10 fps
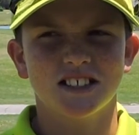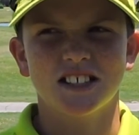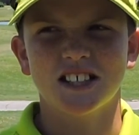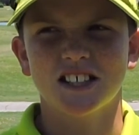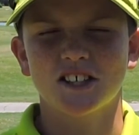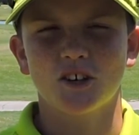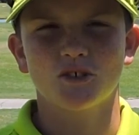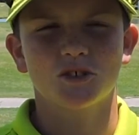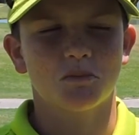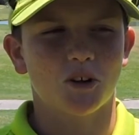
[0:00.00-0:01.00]
He
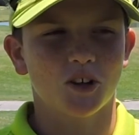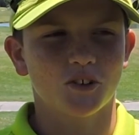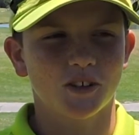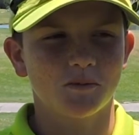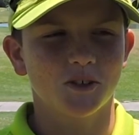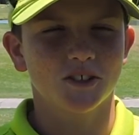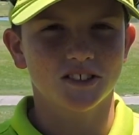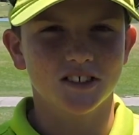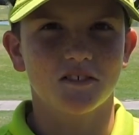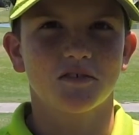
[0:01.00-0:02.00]
coached Paula Creamer and
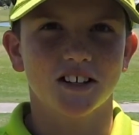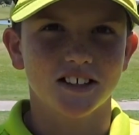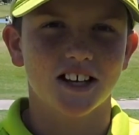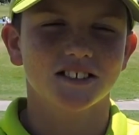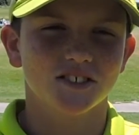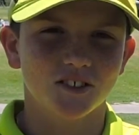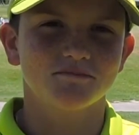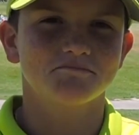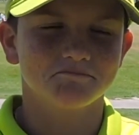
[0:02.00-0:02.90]
stuff like that, so.